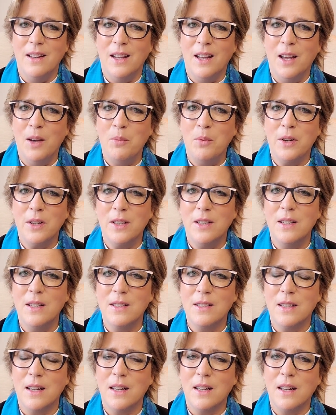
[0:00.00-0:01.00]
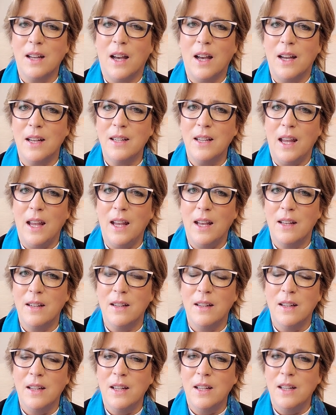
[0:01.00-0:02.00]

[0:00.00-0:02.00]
and what it is that God can